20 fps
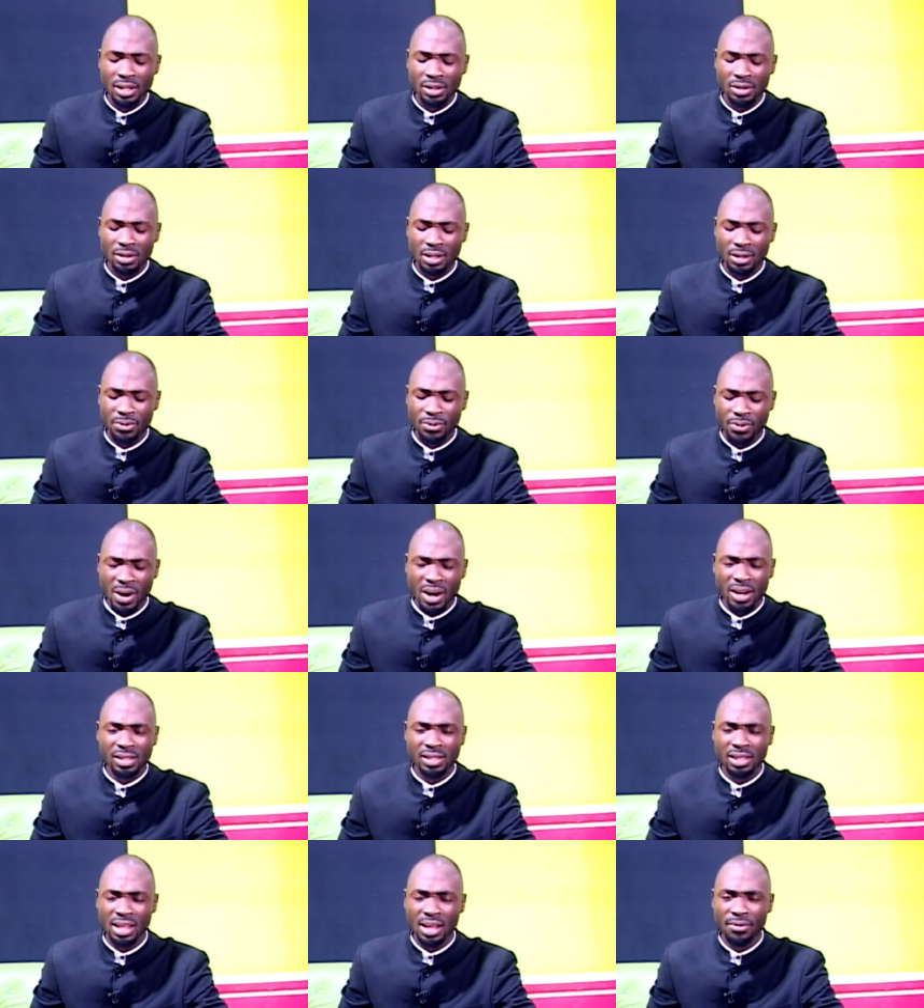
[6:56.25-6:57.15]
So the
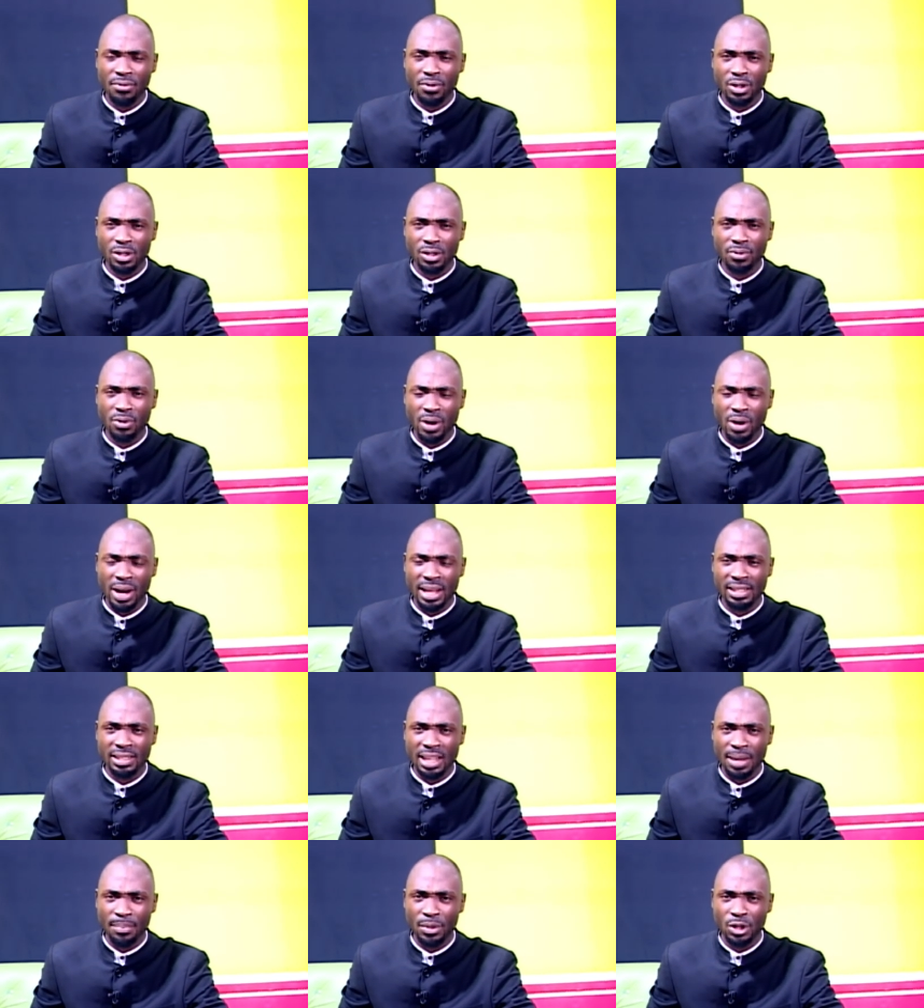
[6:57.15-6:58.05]
first thing for
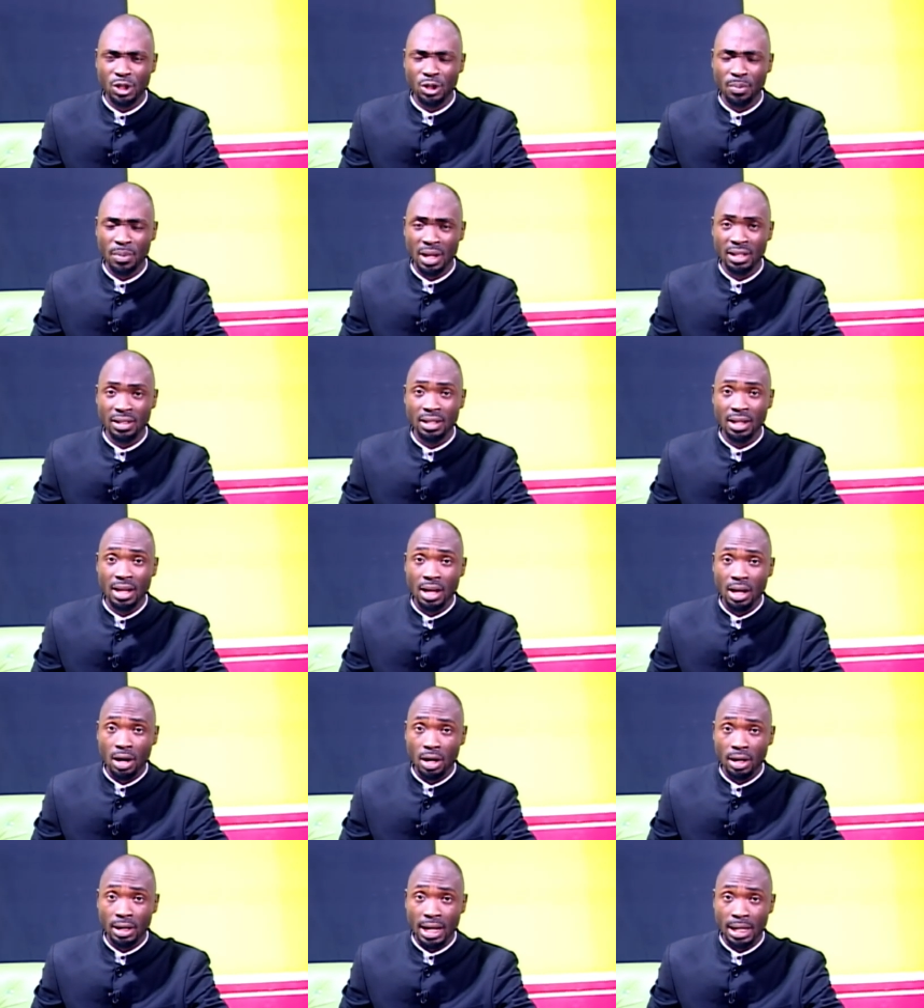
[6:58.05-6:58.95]
establishment
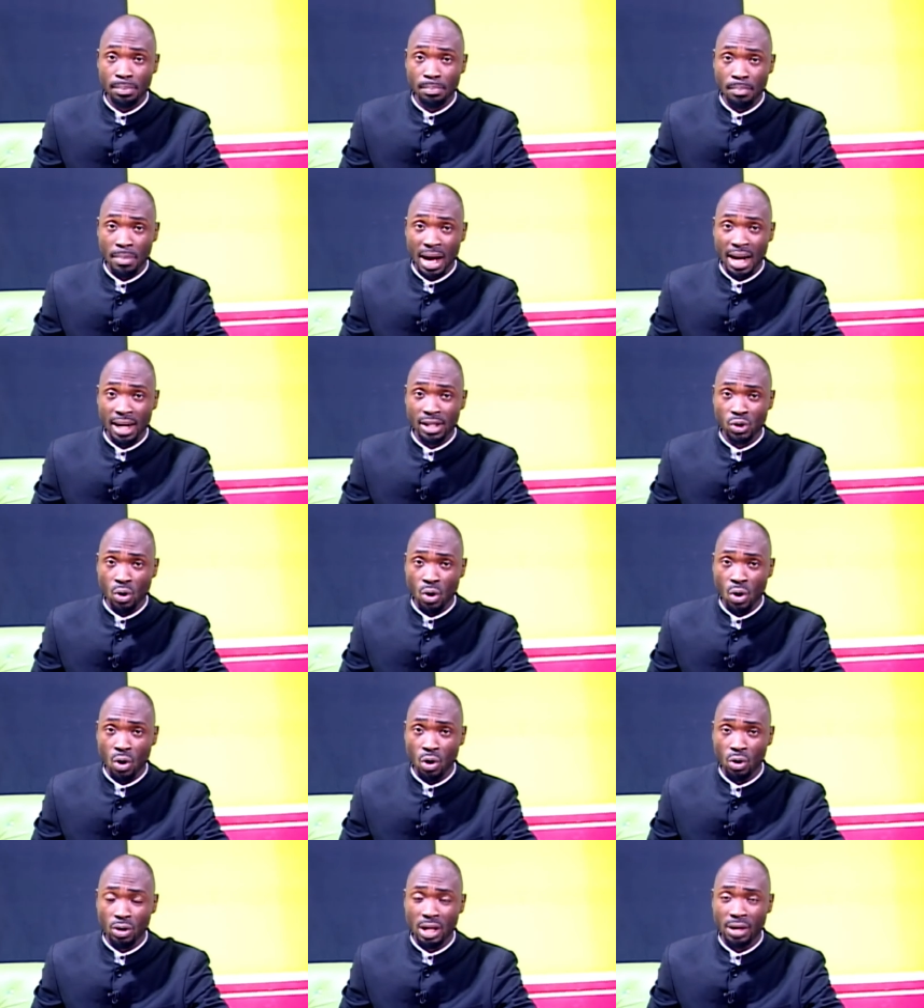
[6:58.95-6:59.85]
that marks
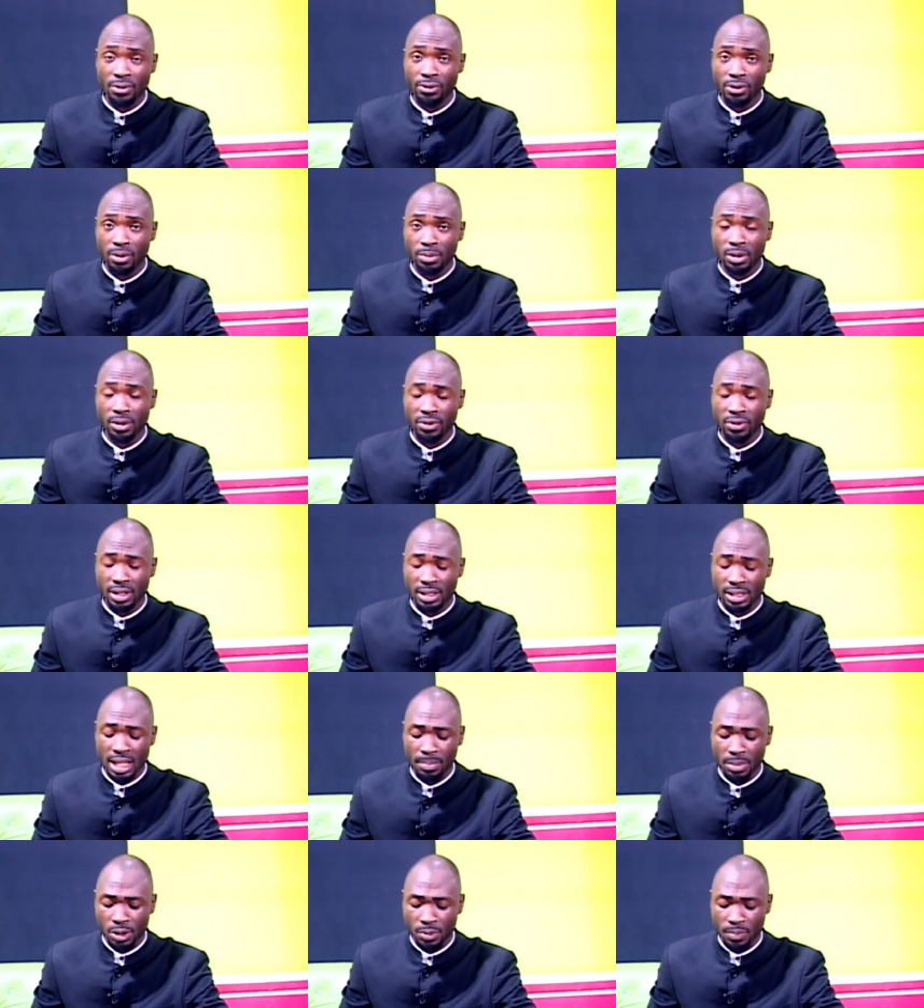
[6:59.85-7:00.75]
all other forms of
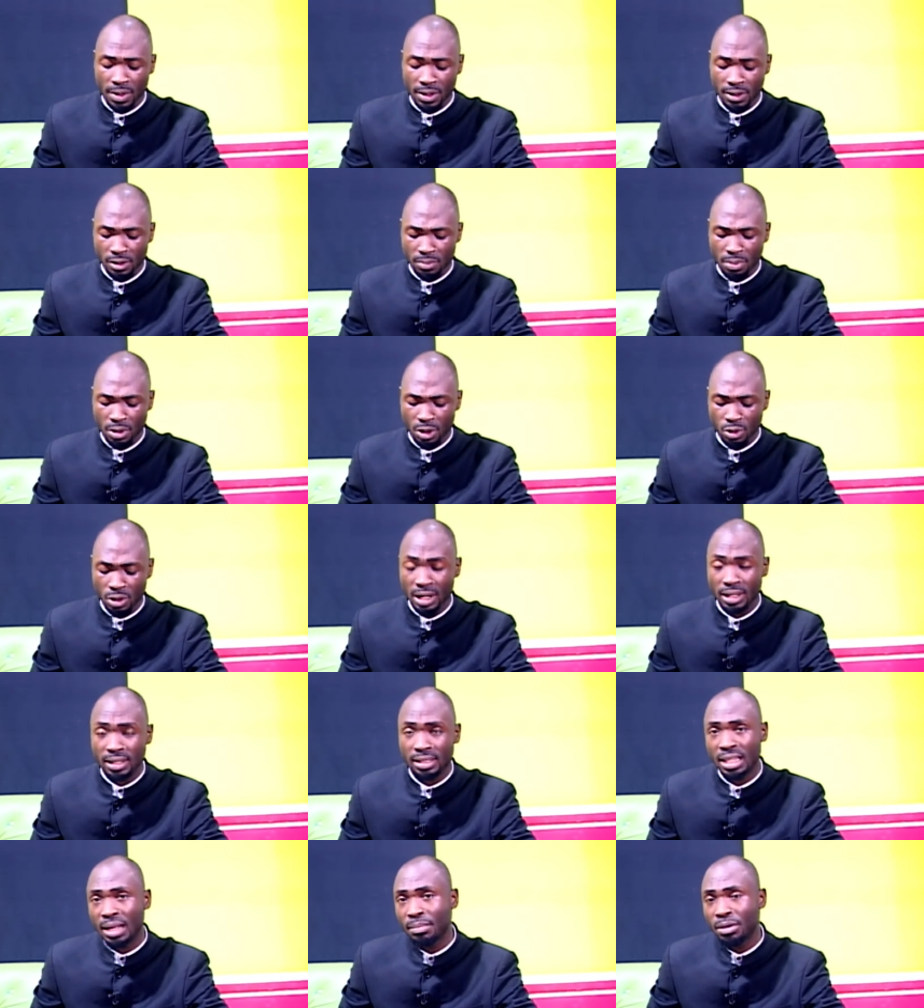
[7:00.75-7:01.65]
establishment is spiritual
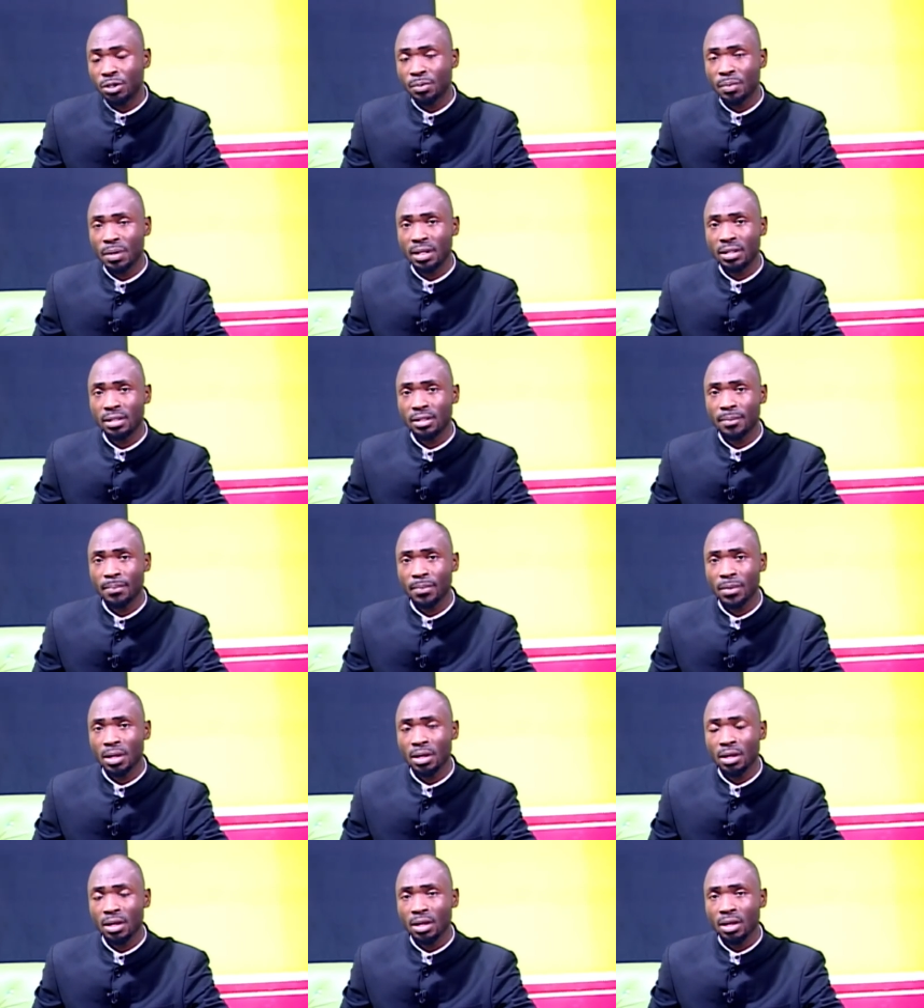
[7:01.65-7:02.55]
establishment.
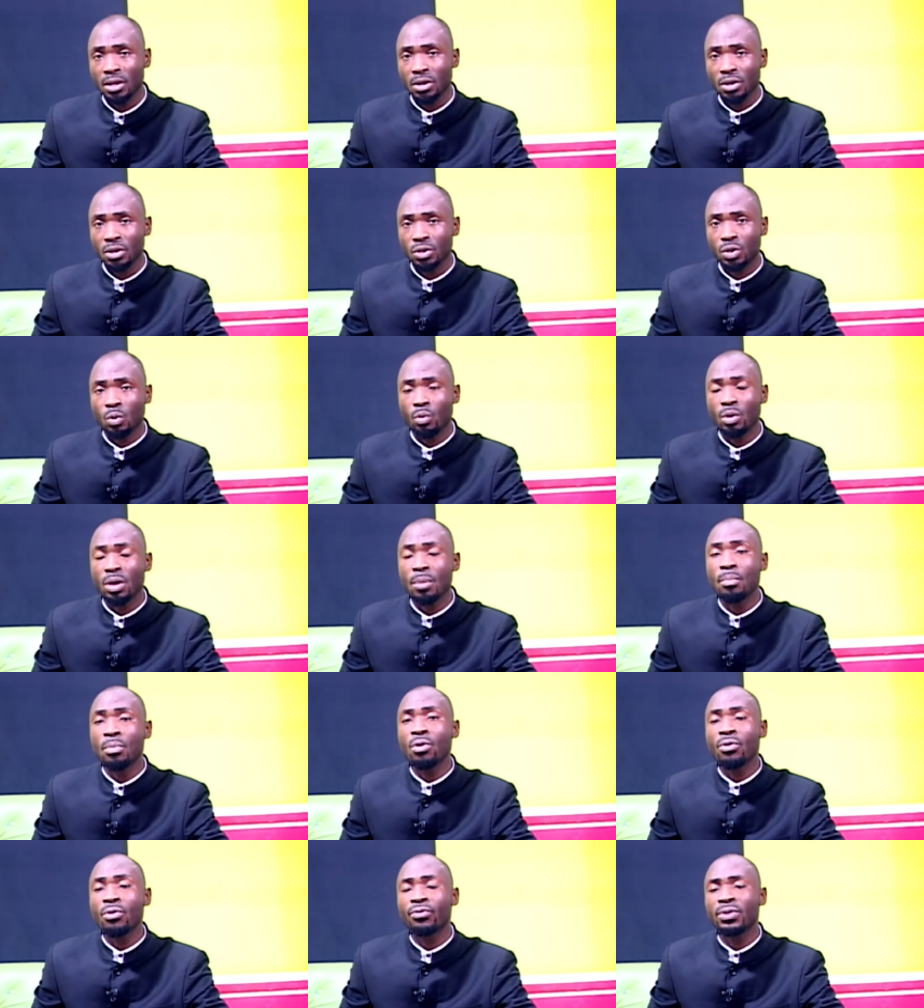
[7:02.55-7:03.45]
So we
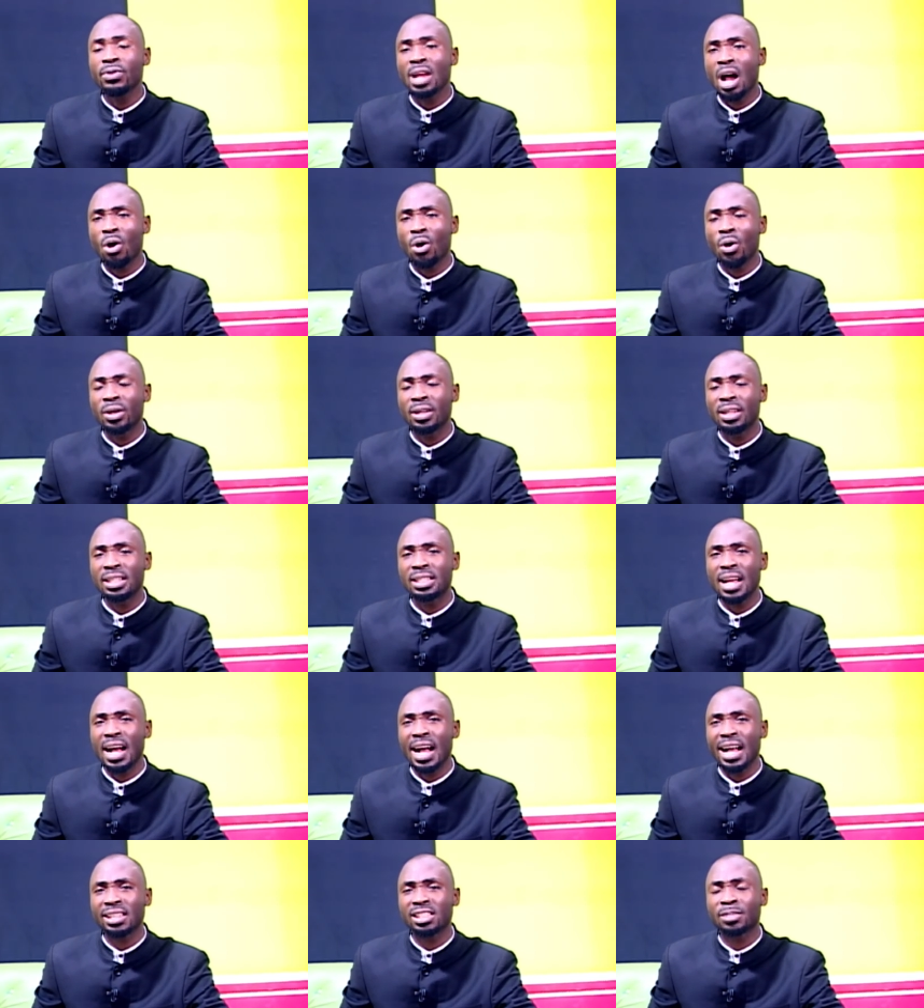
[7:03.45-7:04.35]
move now on
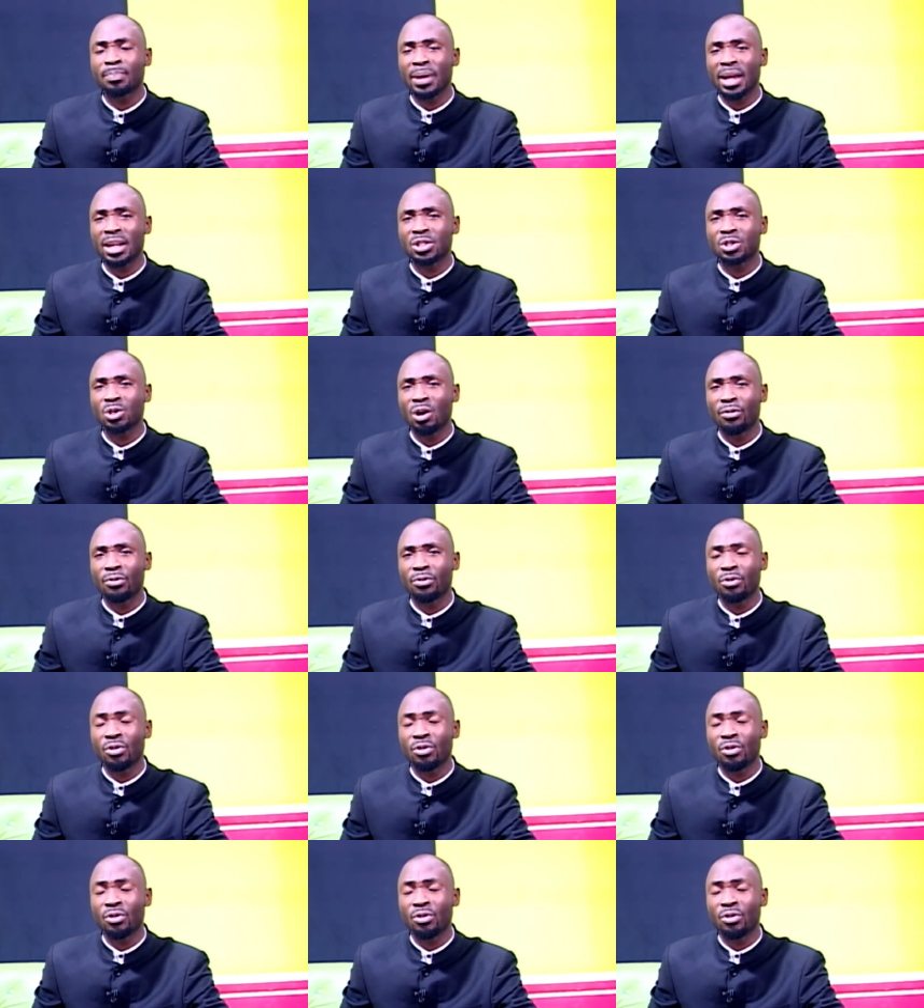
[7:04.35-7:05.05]
this aspect of